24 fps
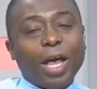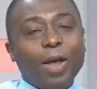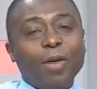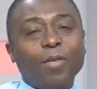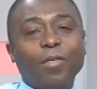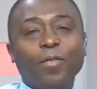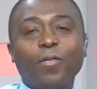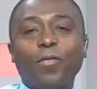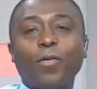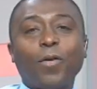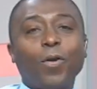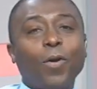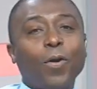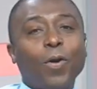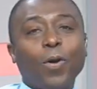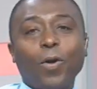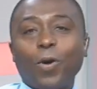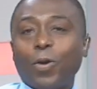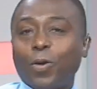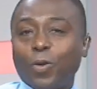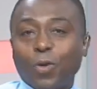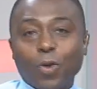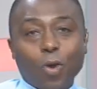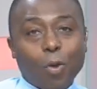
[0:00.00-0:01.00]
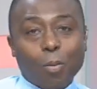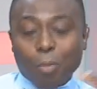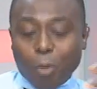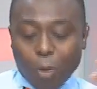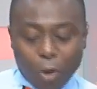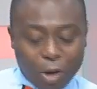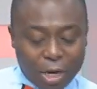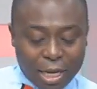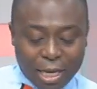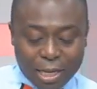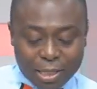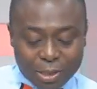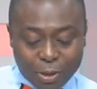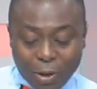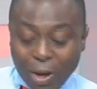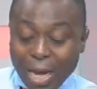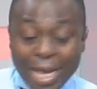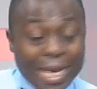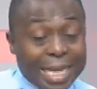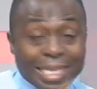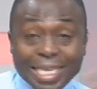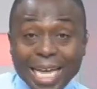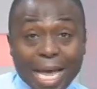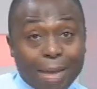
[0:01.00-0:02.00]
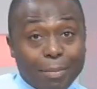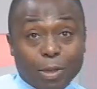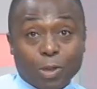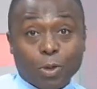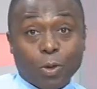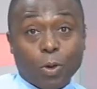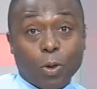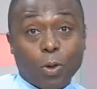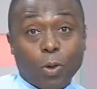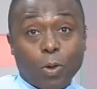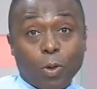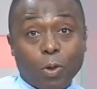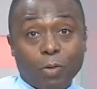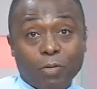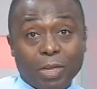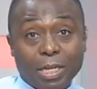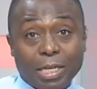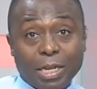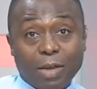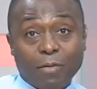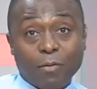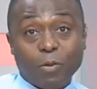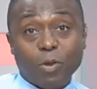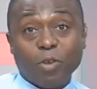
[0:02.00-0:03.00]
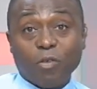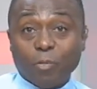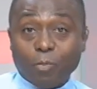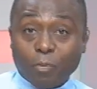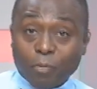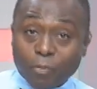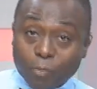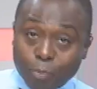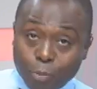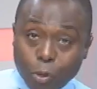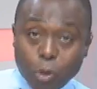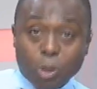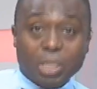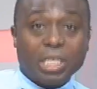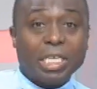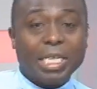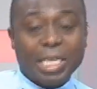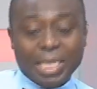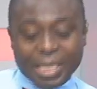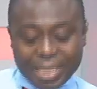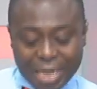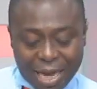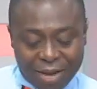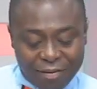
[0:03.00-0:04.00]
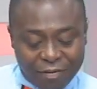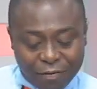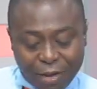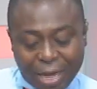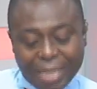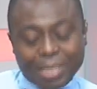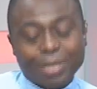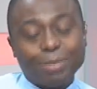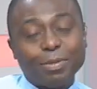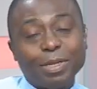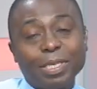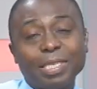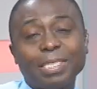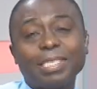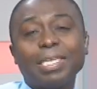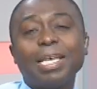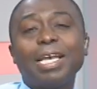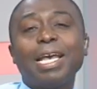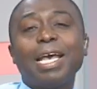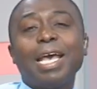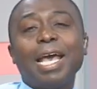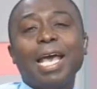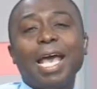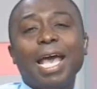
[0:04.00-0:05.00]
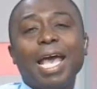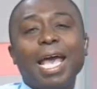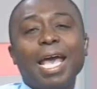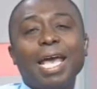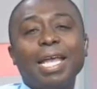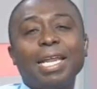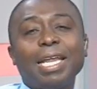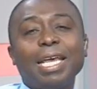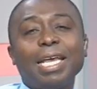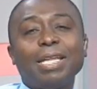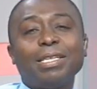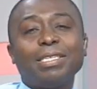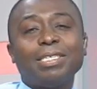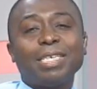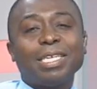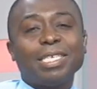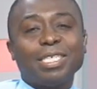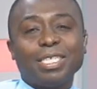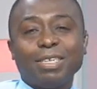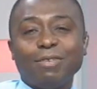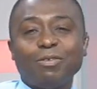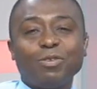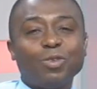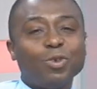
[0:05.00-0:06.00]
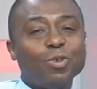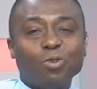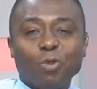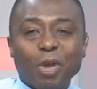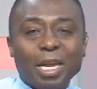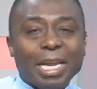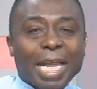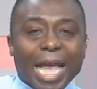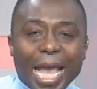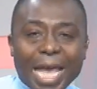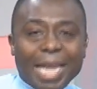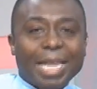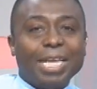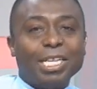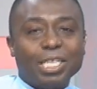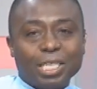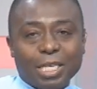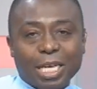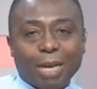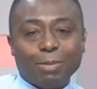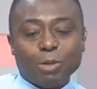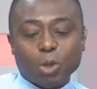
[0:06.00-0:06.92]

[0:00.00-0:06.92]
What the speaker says: for your mornings or any time at all of the day, full of proteins and vitamins, and it just gives you great energy.